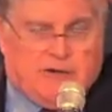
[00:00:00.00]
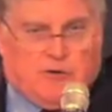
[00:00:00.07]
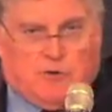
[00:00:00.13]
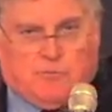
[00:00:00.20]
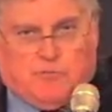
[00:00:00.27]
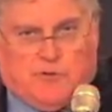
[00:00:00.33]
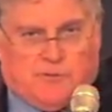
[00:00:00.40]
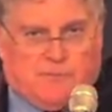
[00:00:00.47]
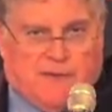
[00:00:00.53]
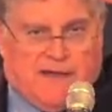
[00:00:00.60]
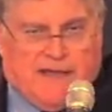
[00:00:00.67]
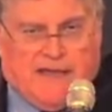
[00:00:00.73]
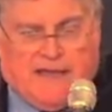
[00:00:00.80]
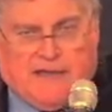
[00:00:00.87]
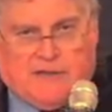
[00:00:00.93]
I don't put
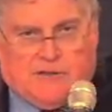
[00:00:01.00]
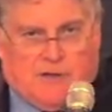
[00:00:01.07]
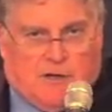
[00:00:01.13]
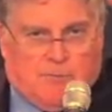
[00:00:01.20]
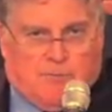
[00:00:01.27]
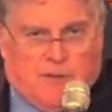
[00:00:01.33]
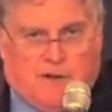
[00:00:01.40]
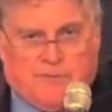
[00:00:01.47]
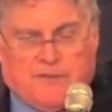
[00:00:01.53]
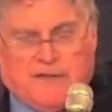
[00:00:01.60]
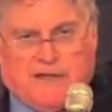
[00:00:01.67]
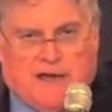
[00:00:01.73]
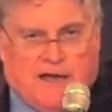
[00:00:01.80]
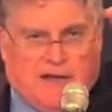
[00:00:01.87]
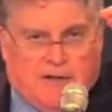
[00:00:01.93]
my hand above
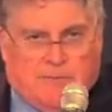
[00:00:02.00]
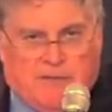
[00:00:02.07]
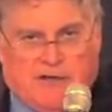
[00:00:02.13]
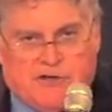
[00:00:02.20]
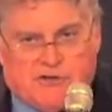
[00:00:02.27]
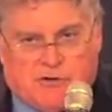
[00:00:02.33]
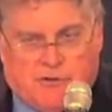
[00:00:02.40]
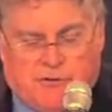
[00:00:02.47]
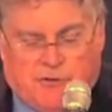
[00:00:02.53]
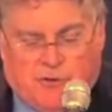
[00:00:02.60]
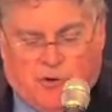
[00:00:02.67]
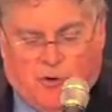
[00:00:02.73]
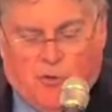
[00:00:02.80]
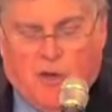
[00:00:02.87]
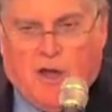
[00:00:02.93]
the guy to make sure there are
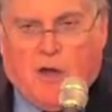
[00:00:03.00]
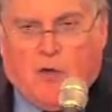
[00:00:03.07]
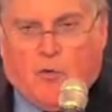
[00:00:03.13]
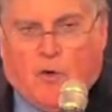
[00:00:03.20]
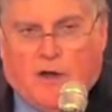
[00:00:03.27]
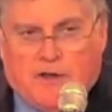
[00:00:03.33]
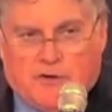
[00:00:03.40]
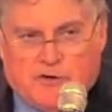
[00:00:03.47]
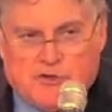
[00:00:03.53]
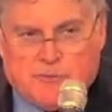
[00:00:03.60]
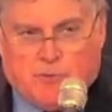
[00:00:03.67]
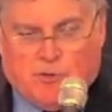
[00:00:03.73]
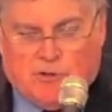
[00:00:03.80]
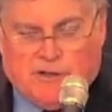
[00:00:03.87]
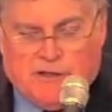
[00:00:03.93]
no wires
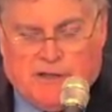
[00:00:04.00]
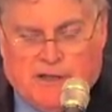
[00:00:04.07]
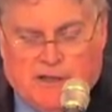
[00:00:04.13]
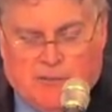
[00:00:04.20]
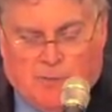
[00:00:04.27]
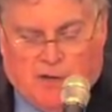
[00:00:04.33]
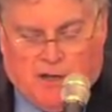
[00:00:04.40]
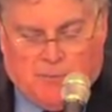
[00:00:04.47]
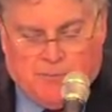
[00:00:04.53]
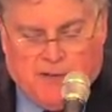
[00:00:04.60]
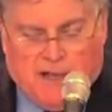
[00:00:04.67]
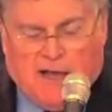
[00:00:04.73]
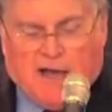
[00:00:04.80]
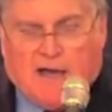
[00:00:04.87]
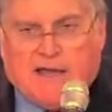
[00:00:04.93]
pulling him up,
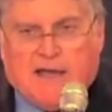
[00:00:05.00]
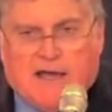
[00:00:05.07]
I